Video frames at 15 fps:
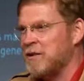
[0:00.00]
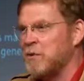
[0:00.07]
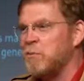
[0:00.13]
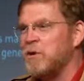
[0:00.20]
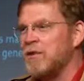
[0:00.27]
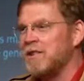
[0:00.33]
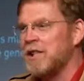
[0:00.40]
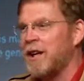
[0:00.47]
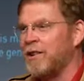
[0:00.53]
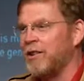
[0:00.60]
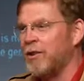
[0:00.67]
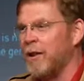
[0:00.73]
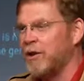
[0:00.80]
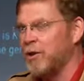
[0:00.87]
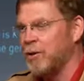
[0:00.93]
in computer science
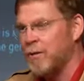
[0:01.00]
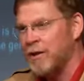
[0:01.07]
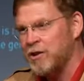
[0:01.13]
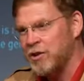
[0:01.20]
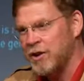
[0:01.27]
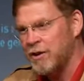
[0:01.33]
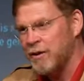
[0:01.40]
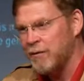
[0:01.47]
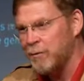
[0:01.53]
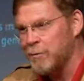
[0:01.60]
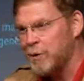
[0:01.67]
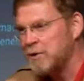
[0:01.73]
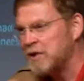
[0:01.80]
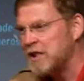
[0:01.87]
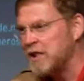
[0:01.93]
and electrical engineering from
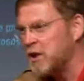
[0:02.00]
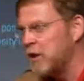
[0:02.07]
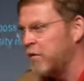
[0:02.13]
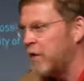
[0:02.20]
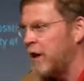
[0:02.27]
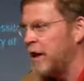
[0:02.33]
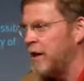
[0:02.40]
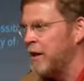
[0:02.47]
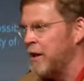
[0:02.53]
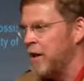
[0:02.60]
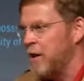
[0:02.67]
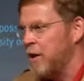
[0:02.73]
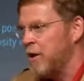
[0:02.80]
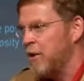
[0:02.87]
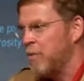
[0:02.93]
UC Irvine
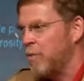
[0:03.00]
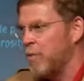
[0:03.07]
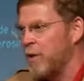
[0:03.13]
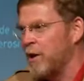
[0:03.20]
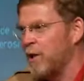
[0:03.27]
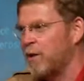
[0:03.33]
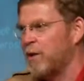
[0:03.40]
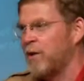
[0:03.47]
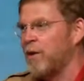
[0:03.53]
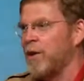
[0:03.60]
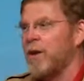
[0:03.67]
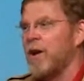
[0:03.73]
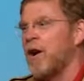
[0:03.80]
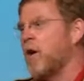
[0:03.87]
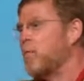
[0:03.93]
with
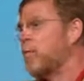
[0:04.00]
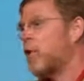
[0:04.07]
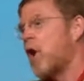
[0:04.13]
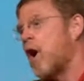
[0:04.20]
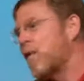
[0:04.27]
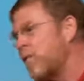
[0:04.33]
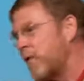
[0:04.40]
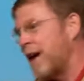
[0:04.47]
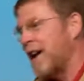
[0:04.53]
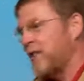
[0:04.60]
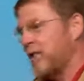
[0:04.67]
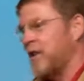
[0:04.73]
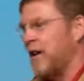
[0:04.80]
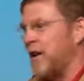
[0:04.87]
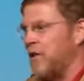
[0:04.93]
a broad
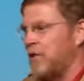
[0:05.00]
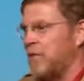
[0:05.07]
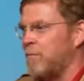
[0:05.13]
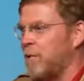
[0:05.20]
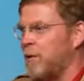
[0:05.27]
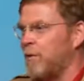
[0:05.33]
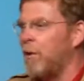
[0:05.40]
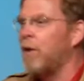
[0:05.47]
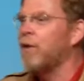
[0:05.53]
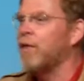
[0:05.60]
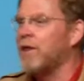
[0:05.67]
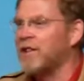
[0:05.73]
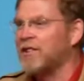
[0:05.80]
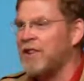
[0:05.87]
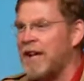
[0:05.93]
fascination with all
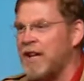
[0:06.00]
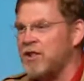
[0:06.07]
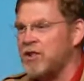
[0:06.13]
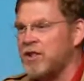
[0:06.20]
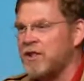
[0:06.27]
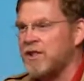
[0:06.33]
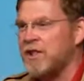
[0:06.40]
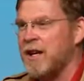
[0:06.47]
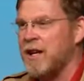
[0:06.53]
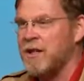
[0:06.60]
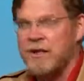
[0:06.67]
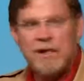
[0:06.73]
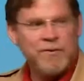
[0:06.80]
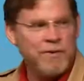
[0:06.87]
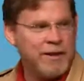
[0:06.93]
things ancient,
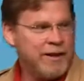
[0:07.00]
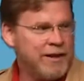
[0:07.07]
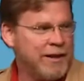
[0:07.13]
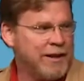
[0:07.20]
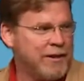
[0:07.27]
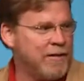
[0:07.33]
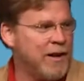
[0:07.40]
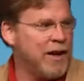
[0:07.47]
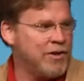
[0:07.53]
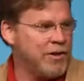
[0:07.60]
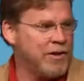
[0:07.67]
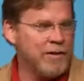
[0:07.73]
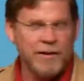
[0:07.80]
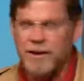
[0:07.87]
scientific, and technological.